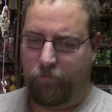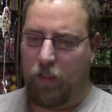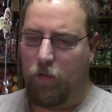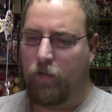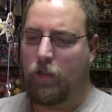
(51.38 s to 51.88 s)
I
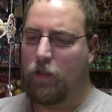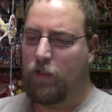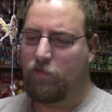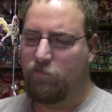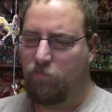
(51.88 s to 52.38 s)
want to say like
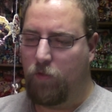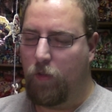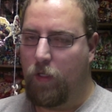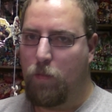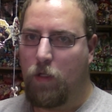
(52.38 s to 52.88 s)

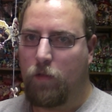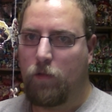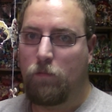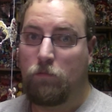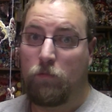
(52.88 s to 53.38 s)
30 bucks.
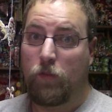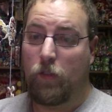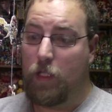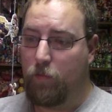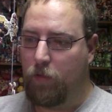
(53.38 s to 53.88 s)
So
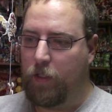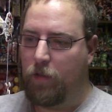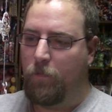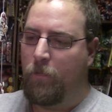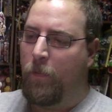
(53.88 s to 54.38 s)
that's really good.
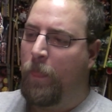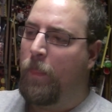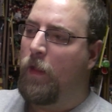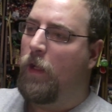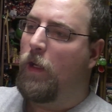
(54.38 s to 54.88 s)

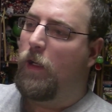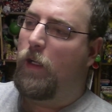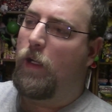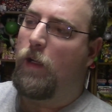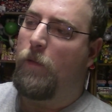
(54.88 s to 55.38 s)

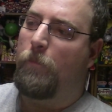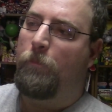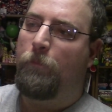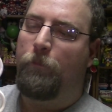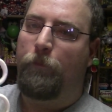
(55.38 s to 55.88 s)
Um,
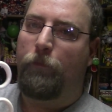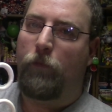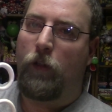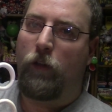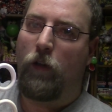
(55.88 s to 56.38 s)

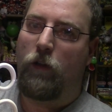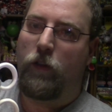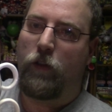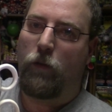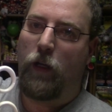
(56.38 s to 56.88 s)
so
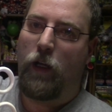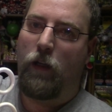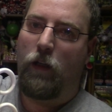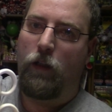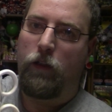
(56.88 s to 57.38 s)
just a
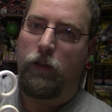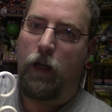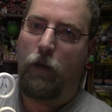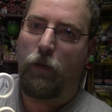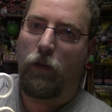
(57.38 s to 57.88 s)
red
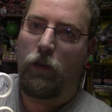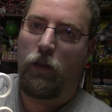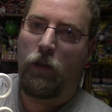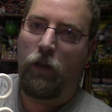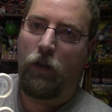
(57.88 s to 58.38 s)
topper.
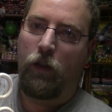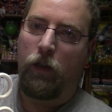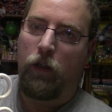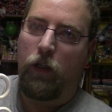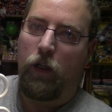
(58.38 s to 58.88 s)

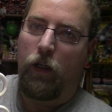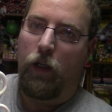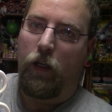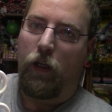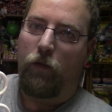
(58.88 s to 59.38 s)

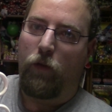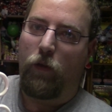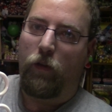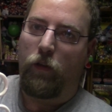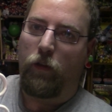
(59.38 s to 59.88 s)
And of
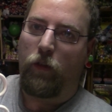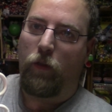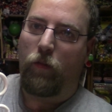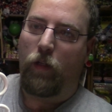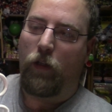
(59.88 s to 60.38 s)
course this
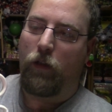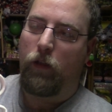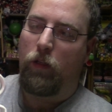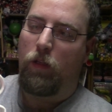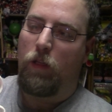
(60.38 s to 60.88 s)
goes on
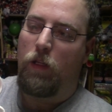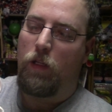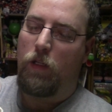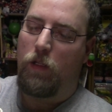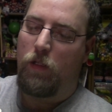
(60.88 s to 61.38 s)

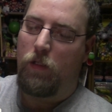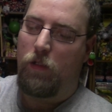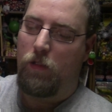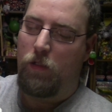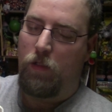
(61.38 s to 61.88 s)
the
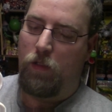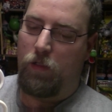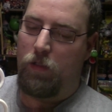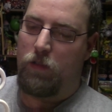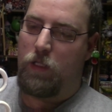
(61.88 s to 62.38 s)

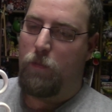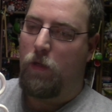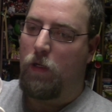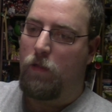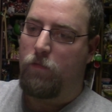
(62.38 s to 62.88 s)

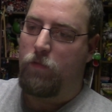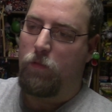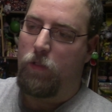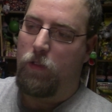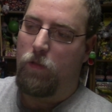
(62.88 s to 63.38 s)
teapot for
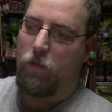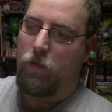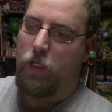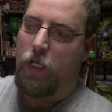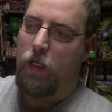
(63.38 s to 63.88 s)
when you
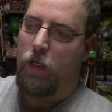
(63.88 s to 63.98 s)
heat